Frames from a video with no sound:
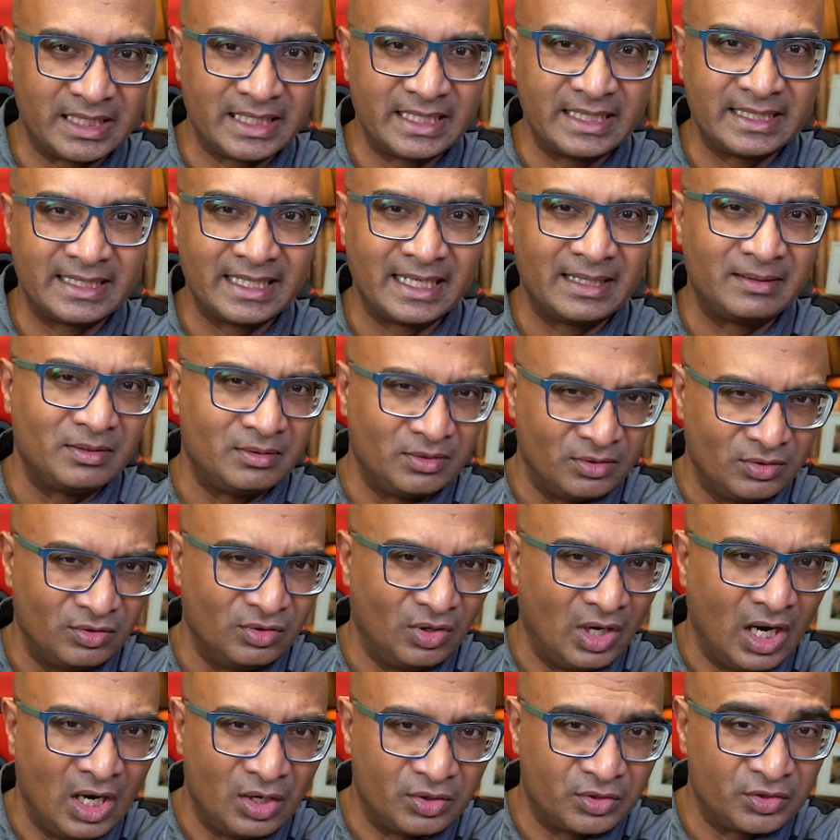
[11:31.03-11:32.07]
is and you
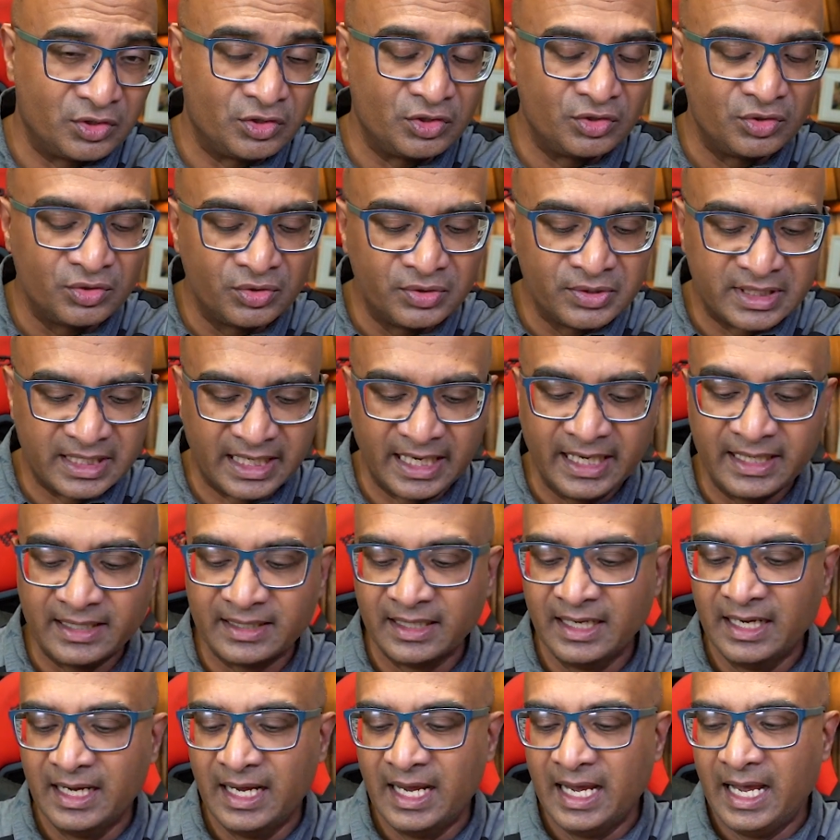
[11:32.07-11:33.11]
know how to use it.